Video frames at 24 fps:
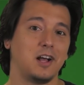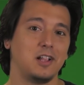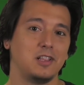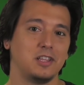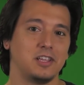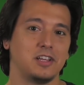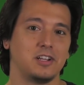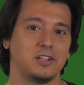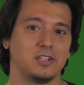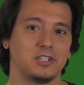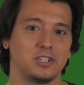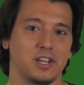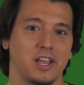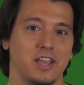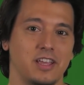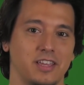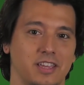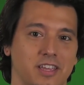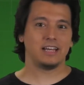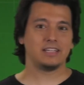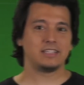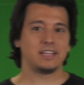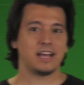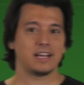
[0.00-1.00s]
a little
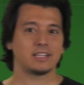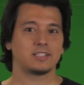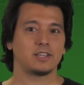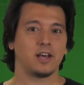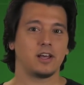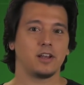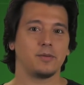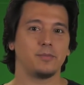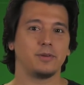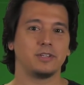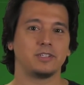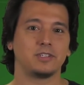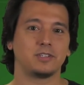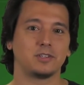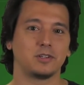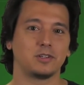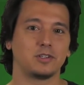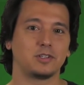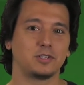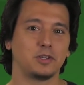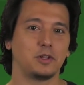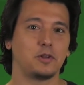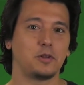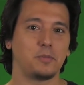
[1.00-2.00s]
shaky, and taxonomists are
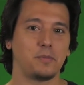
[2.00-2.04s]
still